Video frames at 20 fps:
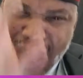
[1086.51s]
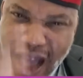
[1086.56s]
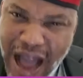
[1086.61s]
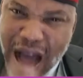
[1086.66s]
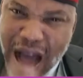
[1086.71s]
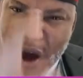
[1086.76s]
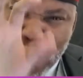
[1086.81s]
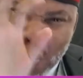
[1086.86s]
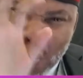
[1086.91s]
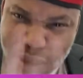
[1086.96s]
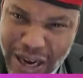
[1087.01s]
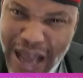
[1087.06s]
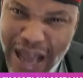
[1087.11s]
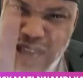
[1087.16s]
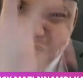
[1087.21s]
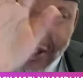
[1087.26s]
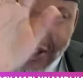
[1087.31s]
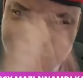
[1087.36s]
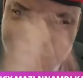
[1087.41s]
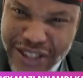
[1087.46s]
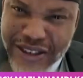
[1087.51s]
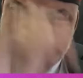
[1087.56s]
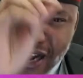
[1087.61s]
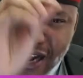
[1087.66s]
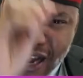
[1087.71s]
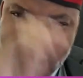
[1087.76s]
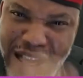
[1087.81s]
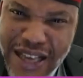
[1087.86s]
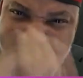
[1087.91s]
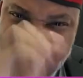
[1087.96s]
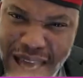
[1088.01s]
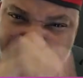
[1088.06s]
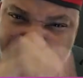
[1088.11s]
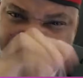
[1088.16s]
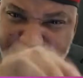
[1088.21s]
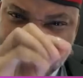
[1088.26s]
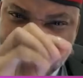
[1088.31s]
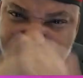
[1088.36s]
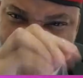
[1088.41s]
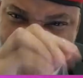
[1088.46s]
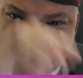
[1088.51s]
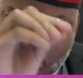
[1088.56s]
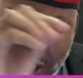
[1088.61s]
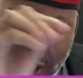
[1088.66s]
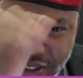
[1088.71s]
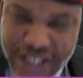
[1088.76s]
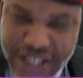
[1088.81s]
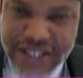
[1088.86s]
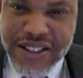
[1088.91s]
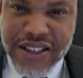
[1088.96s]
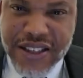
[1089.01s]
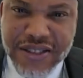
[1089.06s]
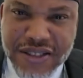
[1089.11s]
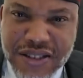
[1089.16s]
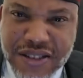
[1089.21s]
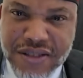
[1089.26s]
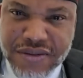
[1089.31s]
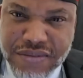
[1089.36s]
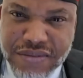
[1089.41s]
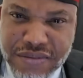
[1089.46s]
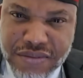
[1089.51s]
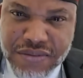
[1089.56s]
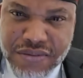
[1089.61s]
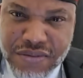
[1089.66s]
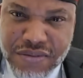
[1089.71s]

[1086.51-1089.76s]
how Nigeria came into existence.